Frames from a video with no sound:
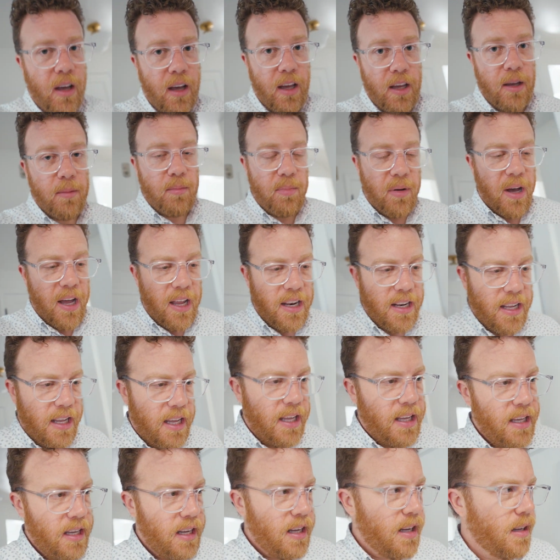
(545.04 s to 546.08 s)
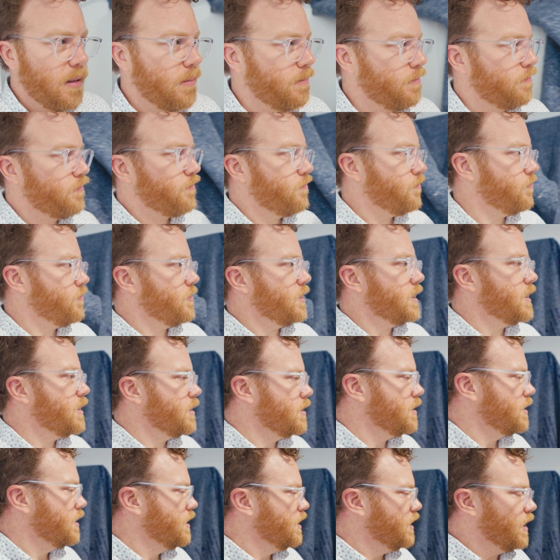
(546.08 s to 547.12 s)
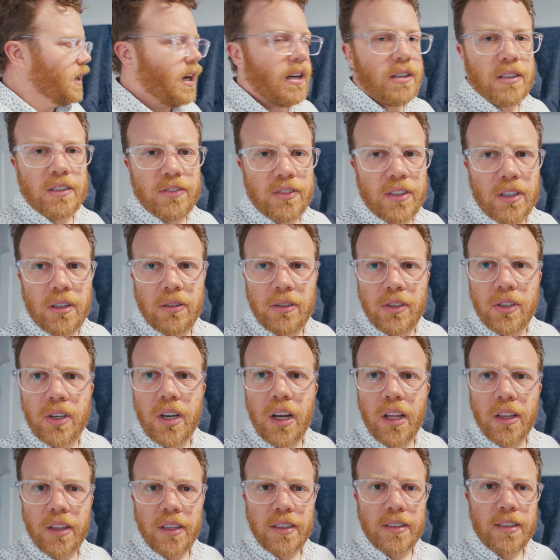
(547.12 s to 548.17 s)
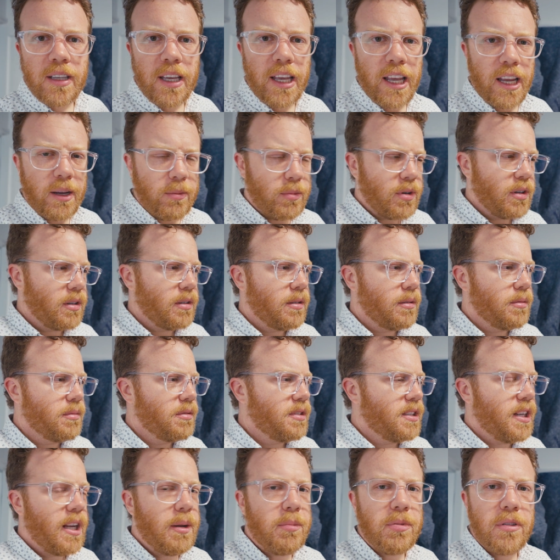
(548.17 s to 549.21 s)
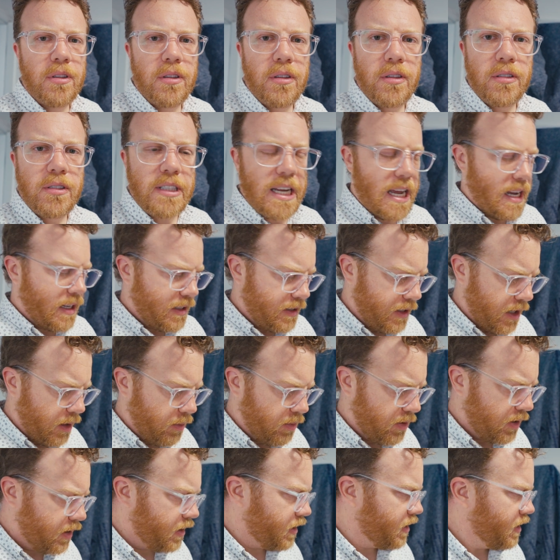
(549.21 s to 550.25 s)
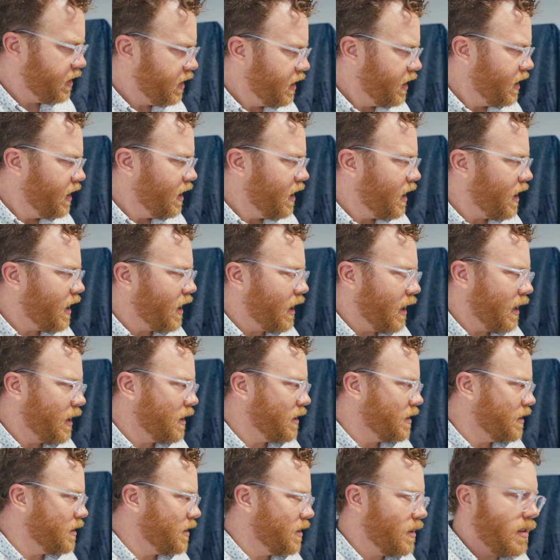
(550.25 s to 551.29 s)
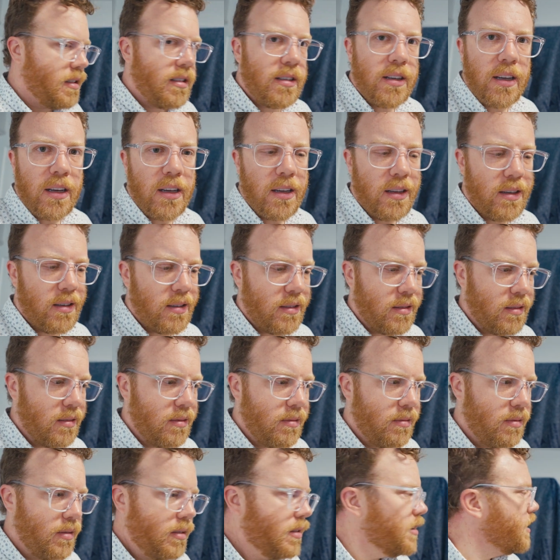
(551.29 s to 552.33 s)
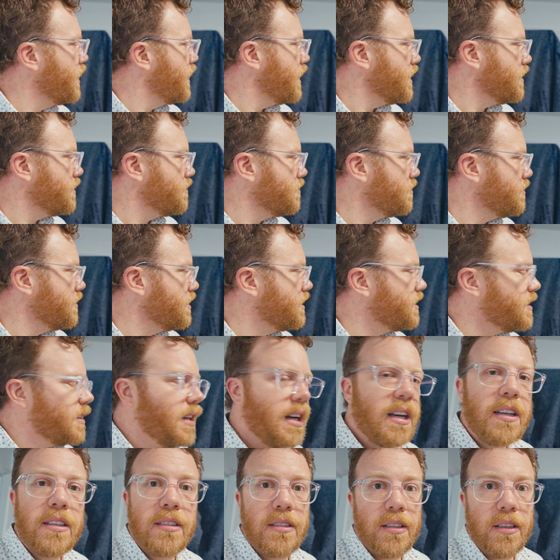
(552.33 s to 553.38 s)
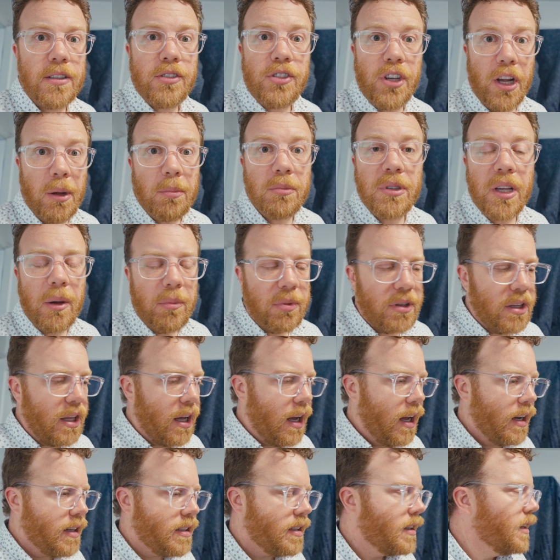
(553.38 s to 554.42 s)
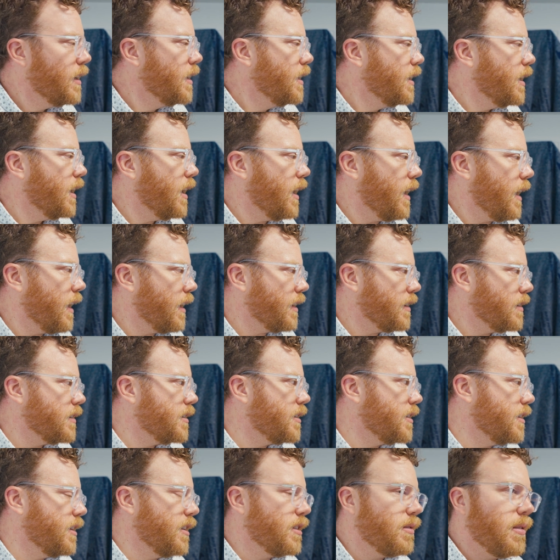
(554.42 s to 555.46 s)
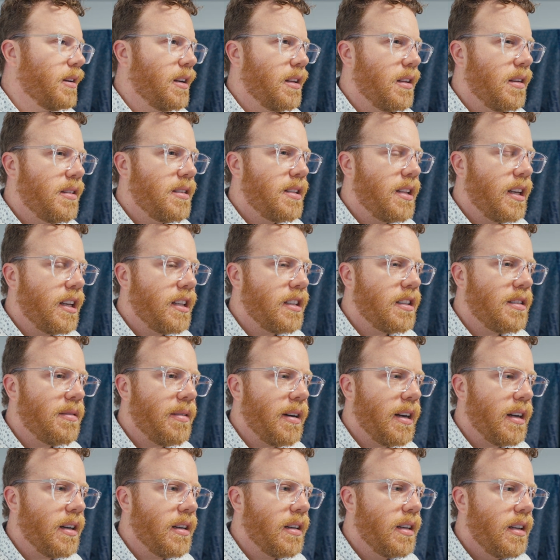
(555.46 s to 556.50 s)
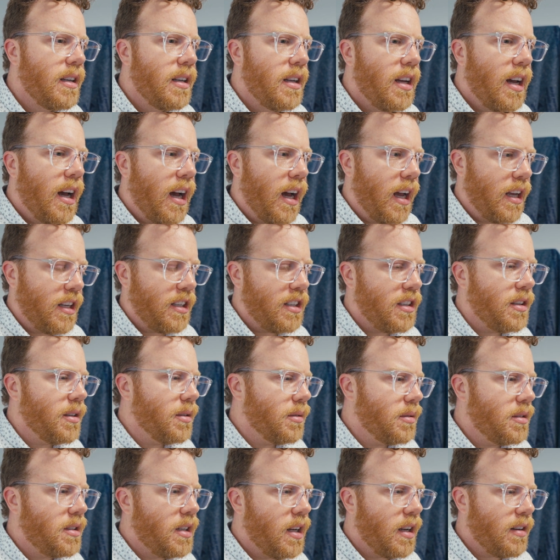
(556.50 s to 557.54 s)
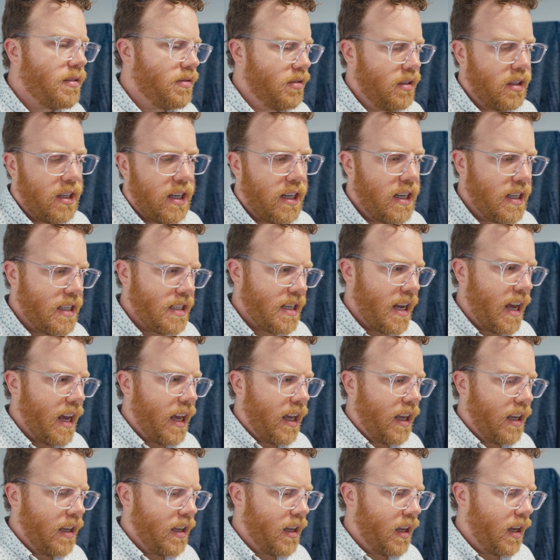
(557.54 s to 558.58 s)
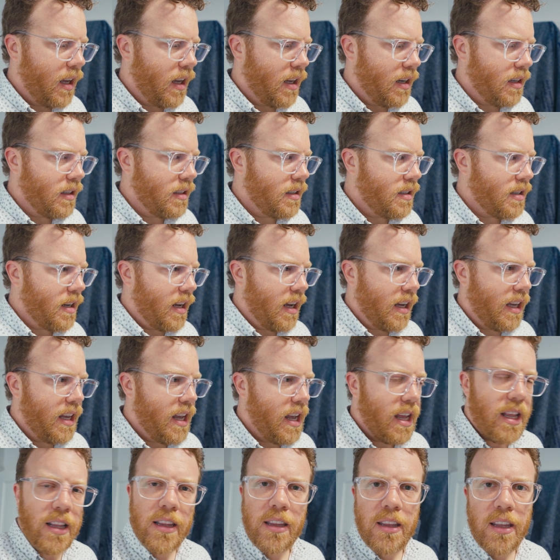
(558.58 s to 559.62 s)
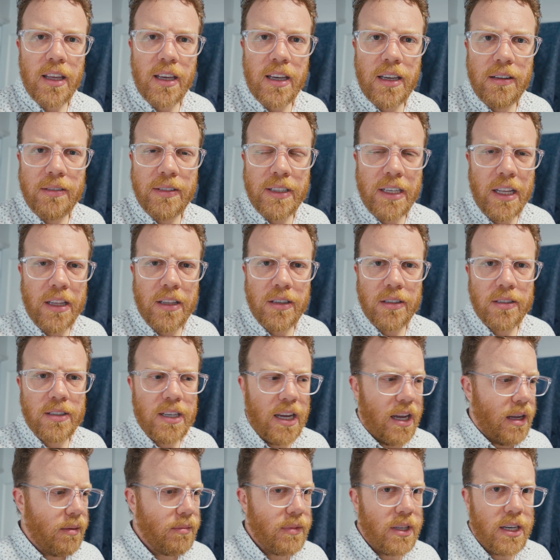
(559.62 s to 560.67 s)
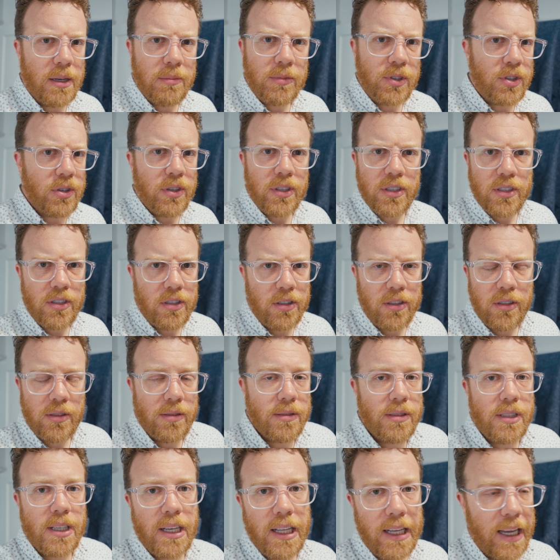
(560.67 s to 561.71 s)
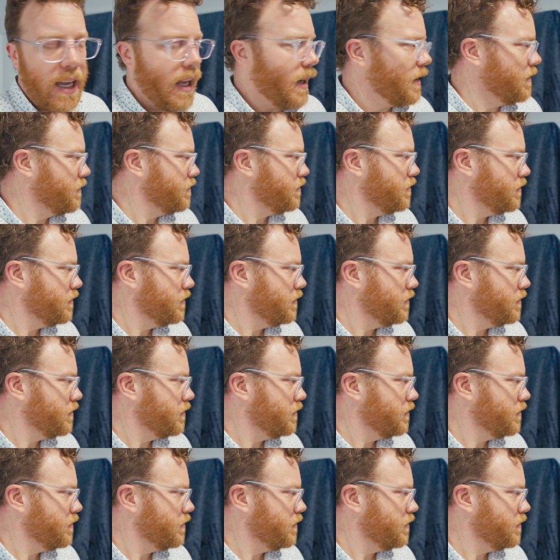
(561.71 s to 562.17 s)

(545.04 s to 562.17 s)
I bought a, I don't even know what you call this, hammer stapler, tack stapler, and it sucks. It jams up a lot, and it's one of those things where I used it for like a day, and I can't think of another time that I'm going to use it again.